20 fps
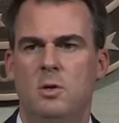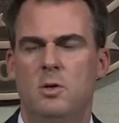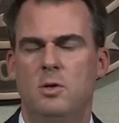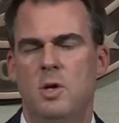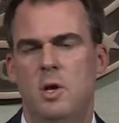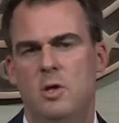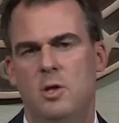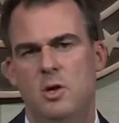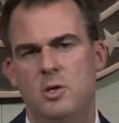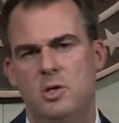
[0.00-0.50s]

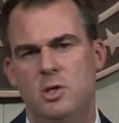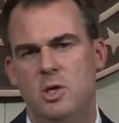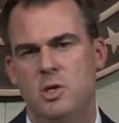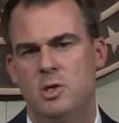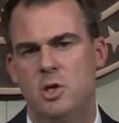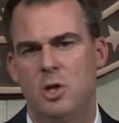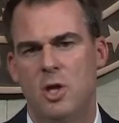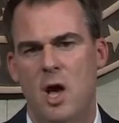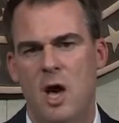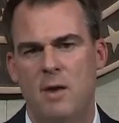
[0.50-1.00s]
There's
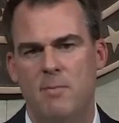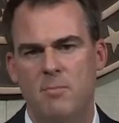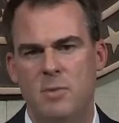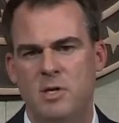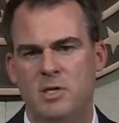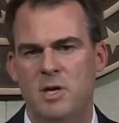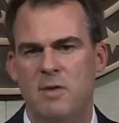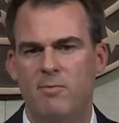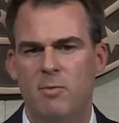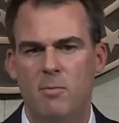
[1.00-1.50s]
just a lot of
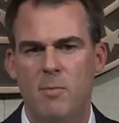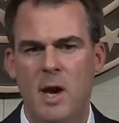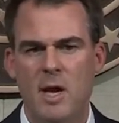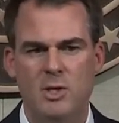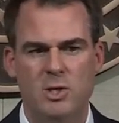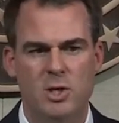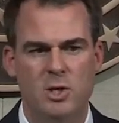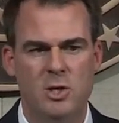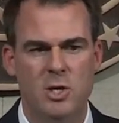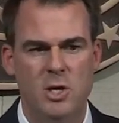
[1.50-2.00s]

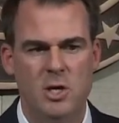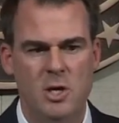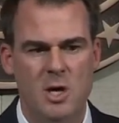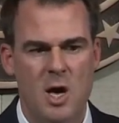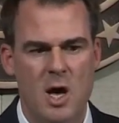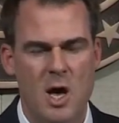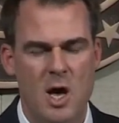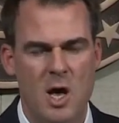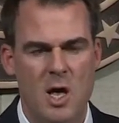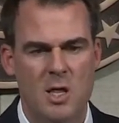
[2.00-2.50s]
misinformation.
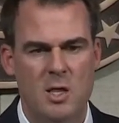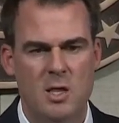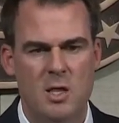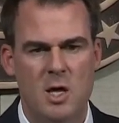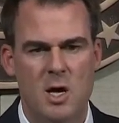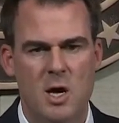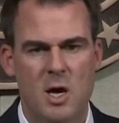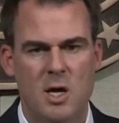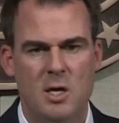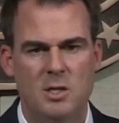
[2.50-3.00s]

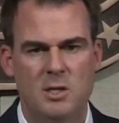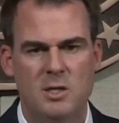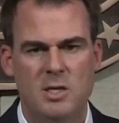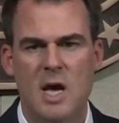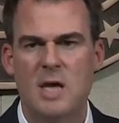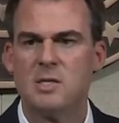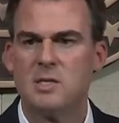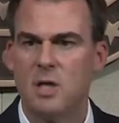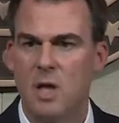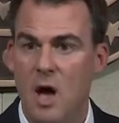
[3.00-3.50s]
The
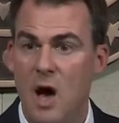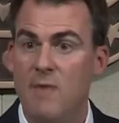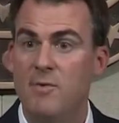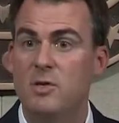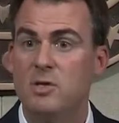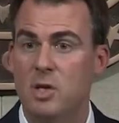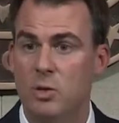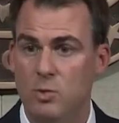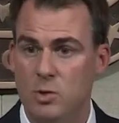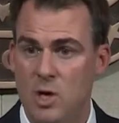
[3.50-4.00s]
Tesla
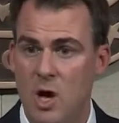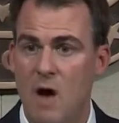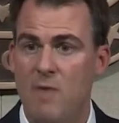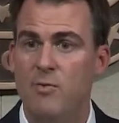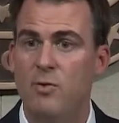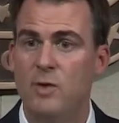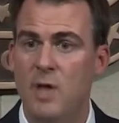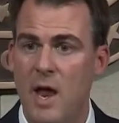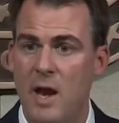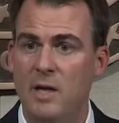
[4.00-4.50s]
obviously was
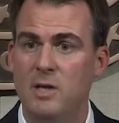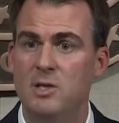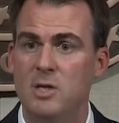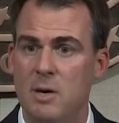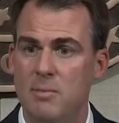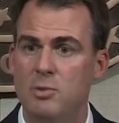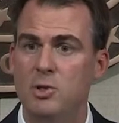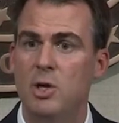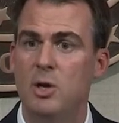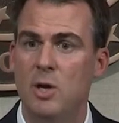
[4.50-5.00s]
offered that
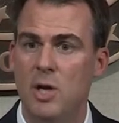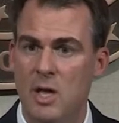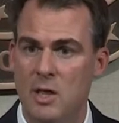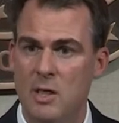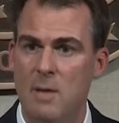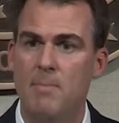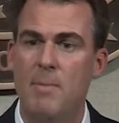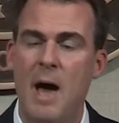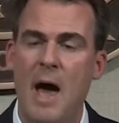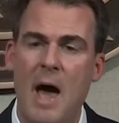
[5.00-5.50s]
exemption in
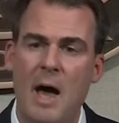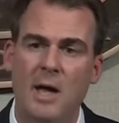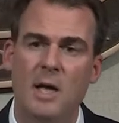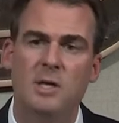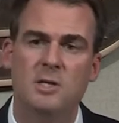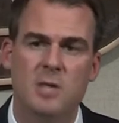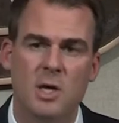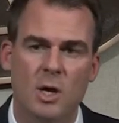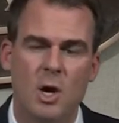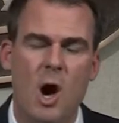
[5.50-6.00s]
the
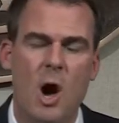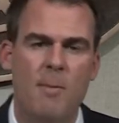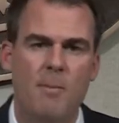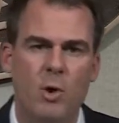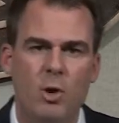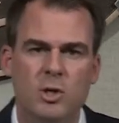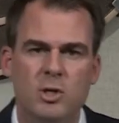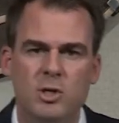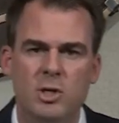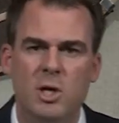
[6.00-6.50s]
package that
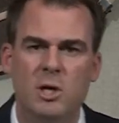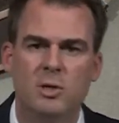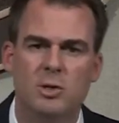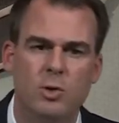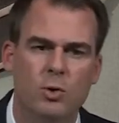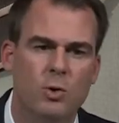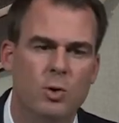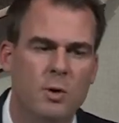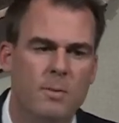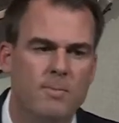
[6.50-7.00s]
Commerce sent
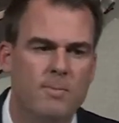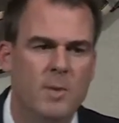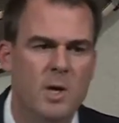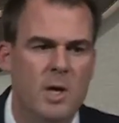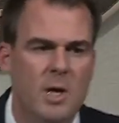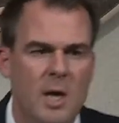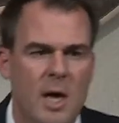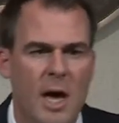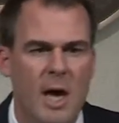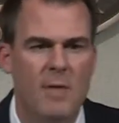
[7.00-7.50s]
to them,
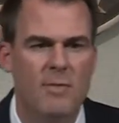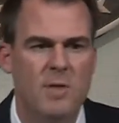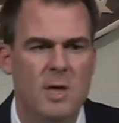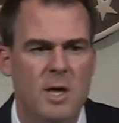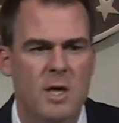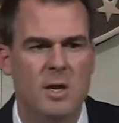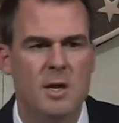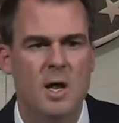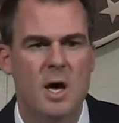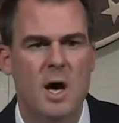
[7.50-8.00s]
and
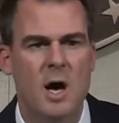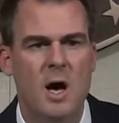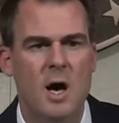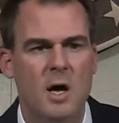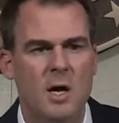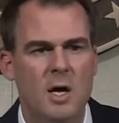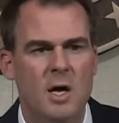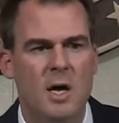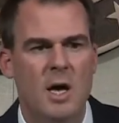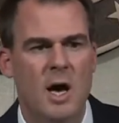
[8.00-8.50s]
then
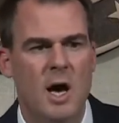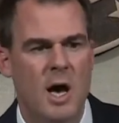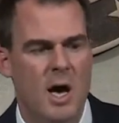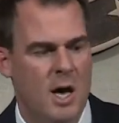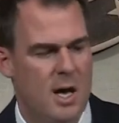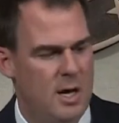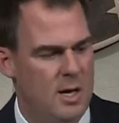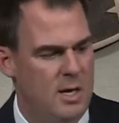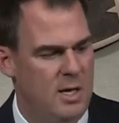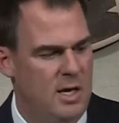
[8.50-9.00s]

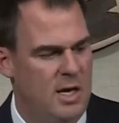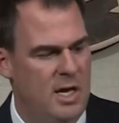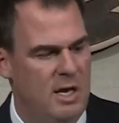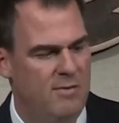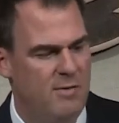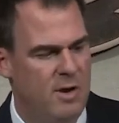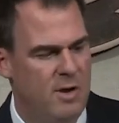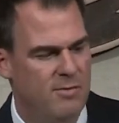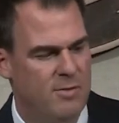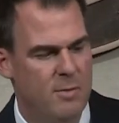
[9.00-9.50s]

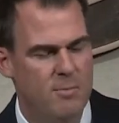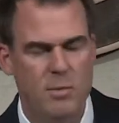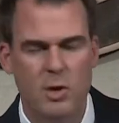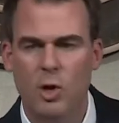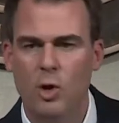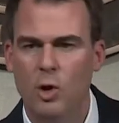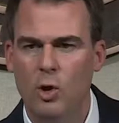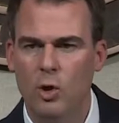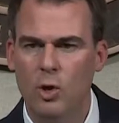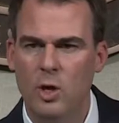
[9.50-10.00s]
even if the
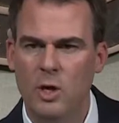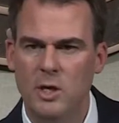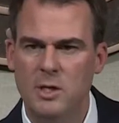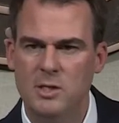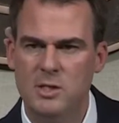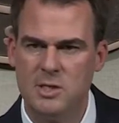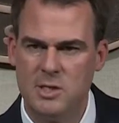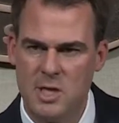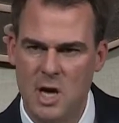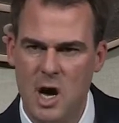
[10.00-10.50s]
bill
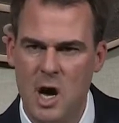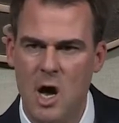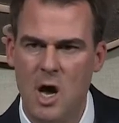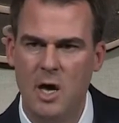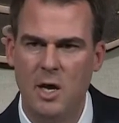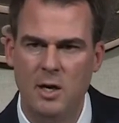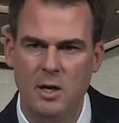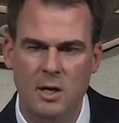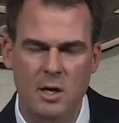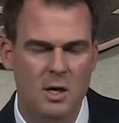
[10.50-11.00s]
is
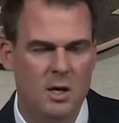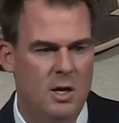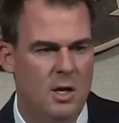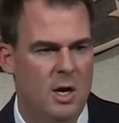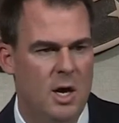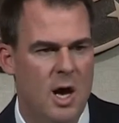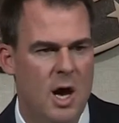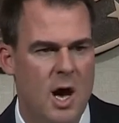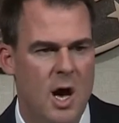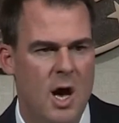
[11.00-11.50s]
signed,
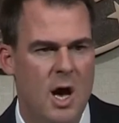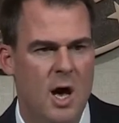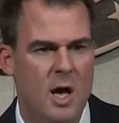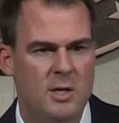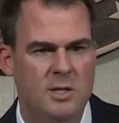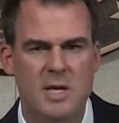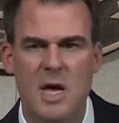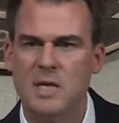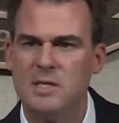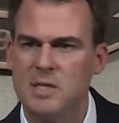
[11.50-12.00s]

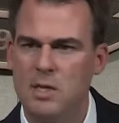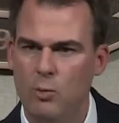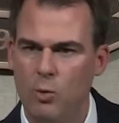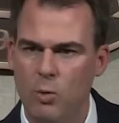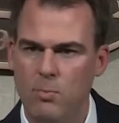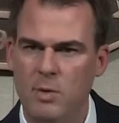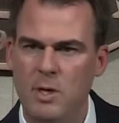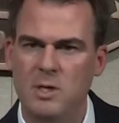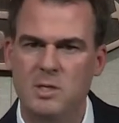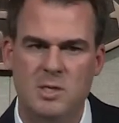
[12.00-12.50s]
Tesla
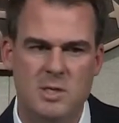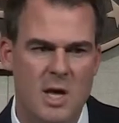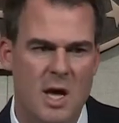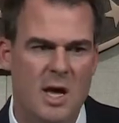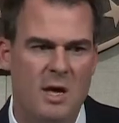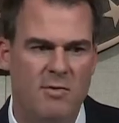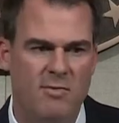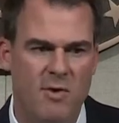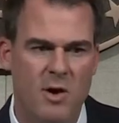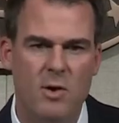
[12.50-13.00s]
would be
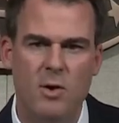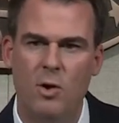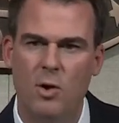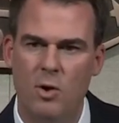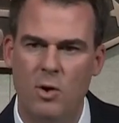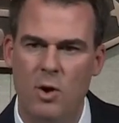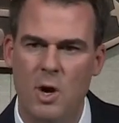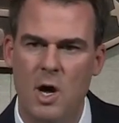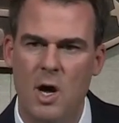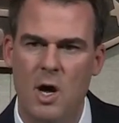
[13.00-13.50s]
safe
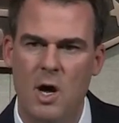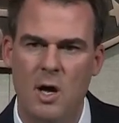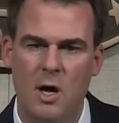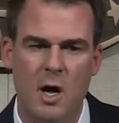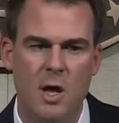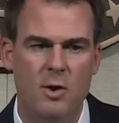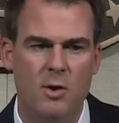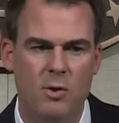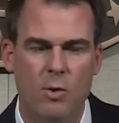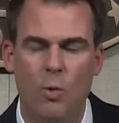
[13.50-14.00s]
under
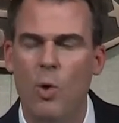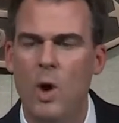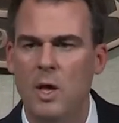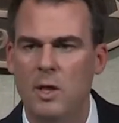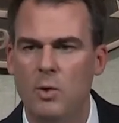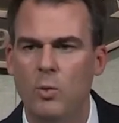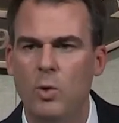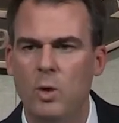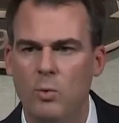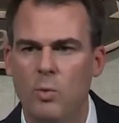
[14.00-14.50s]
the way
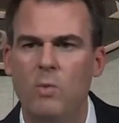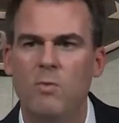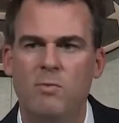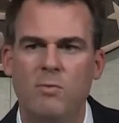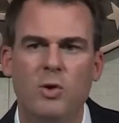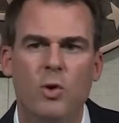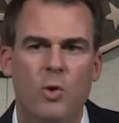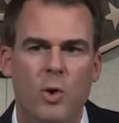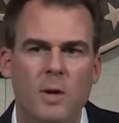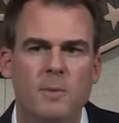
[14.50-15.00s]
that we
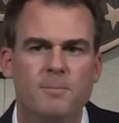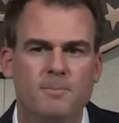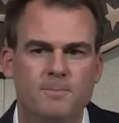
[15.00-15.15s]
review it.